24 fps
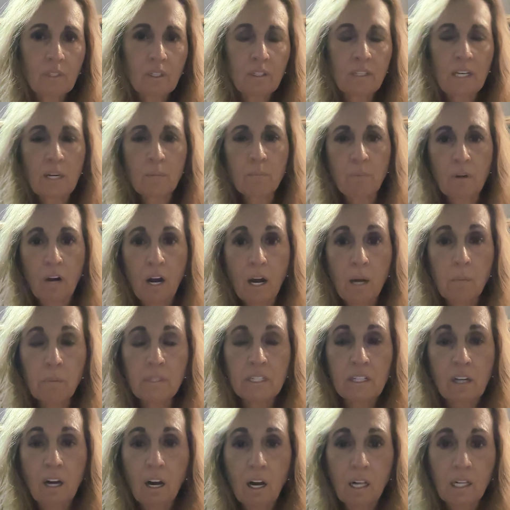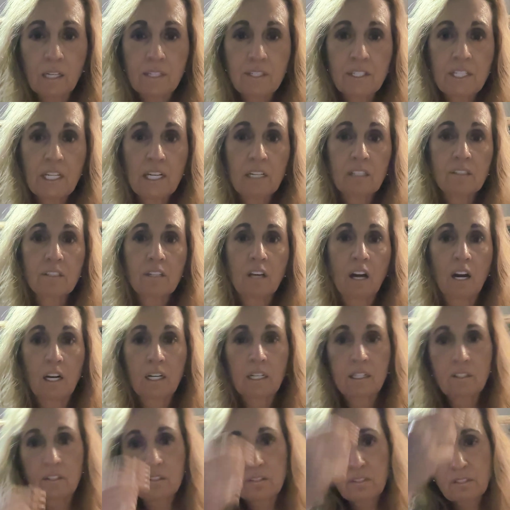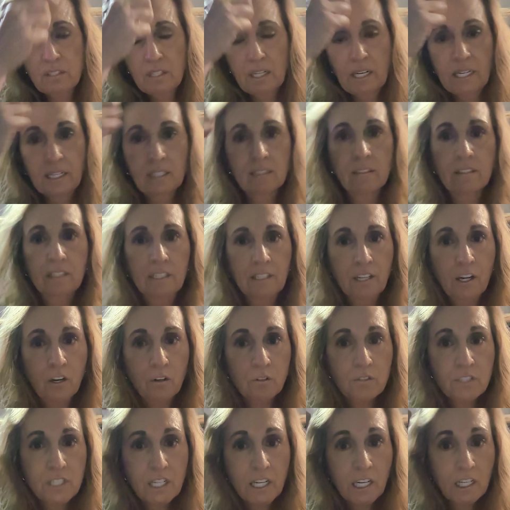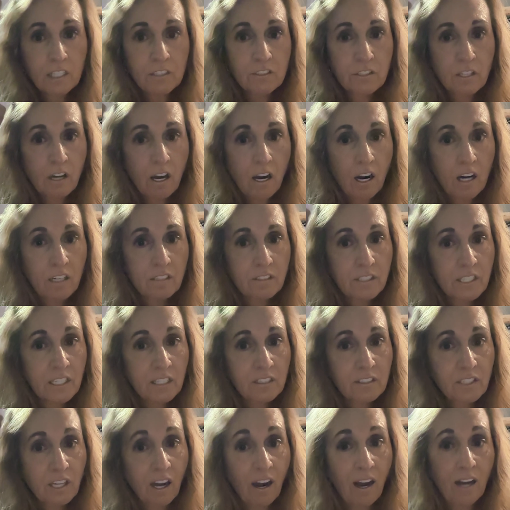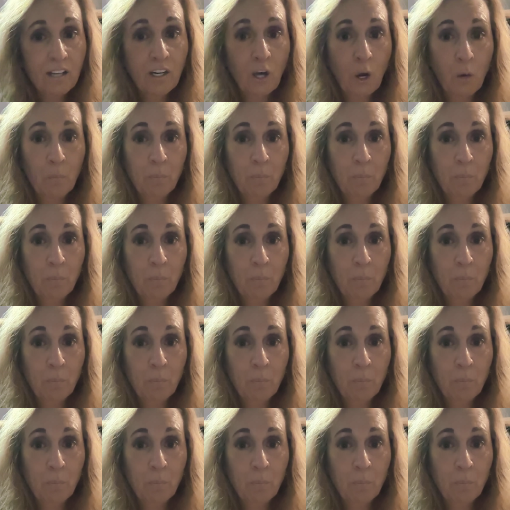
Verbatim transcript: They probably call it TikTok because it's like, you know, TikTok, TikTok,